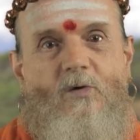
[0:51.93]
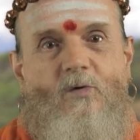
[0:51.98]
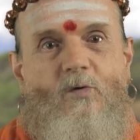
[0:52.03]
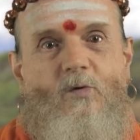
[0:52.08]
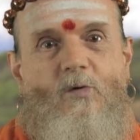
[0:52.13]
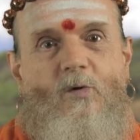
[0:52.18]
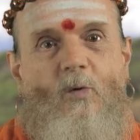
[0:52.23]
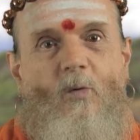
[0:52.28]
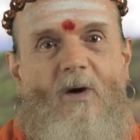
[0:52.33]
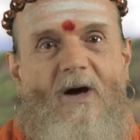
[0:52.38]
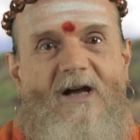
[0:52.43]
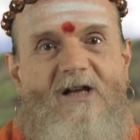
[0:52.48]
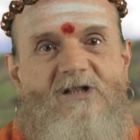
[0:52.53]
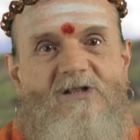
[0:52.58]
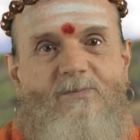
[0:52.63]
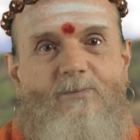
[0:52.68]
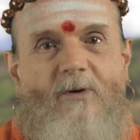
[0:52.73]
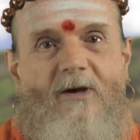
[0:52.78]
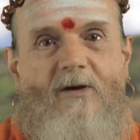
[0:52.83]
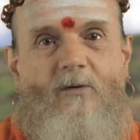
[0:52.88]
due to
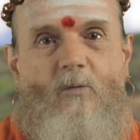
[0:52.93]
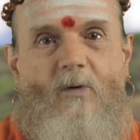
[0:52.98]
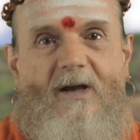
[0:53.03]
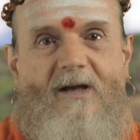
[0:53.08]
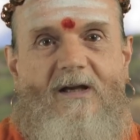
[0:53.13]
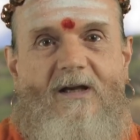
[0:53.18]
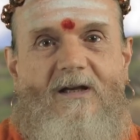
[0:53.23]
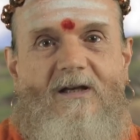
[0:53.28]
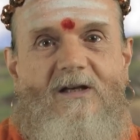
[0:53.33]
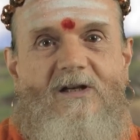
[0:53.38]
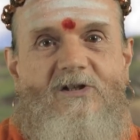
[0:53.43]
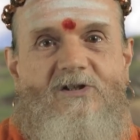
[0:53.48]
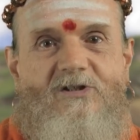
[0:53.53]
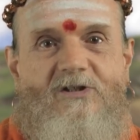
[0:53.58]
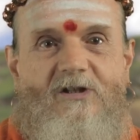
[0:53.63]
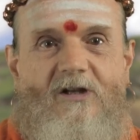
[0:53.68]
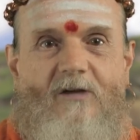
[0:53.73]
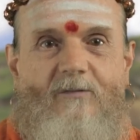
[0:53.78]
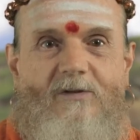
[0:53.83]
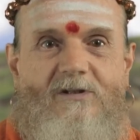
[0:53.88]
widespread
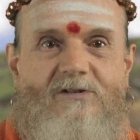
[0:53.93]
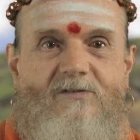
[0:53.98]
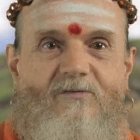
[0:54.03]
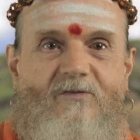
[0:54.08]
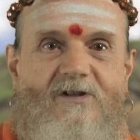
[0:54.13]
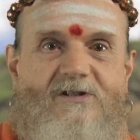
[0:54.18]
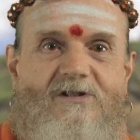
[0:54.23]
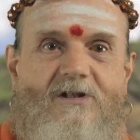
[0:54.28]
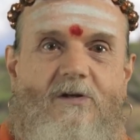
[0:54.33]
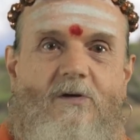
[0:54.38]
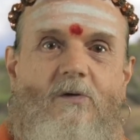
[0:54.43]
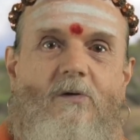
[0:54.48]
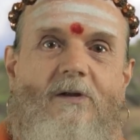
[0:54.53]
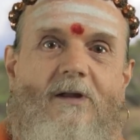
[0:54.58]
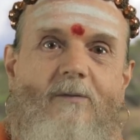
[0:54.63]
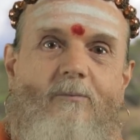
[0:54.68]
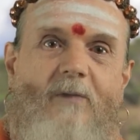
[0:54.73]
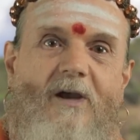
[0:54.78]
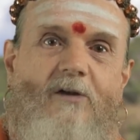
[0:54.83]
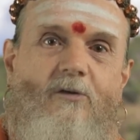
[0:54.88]
recognition of its physical
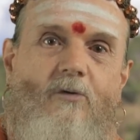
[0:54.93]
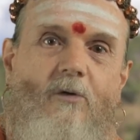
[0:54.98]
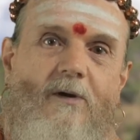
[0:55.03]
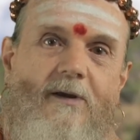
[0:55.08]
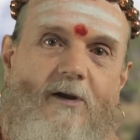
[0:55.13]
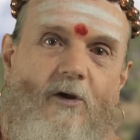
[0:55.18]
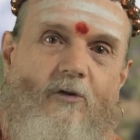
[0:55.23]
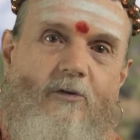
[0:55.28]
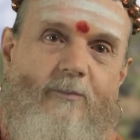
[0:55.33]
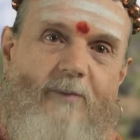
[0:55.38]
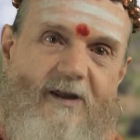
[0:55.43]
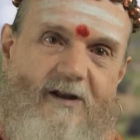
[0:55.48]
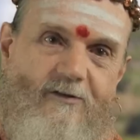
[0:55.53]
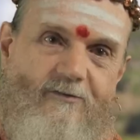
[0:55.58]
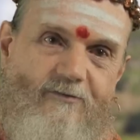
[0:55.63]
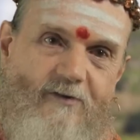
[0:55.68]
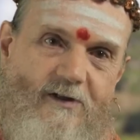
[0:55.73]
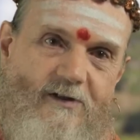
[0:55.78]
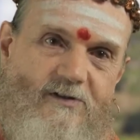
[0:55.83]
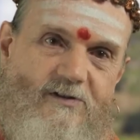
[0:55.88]
and mental health
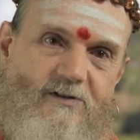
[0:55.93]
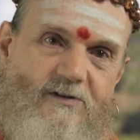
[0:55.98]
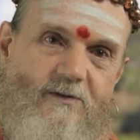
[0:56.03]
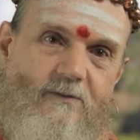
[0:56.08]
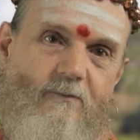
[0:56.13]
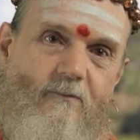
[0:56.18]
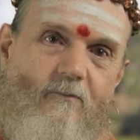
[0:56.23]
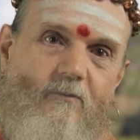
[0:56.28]
benefits.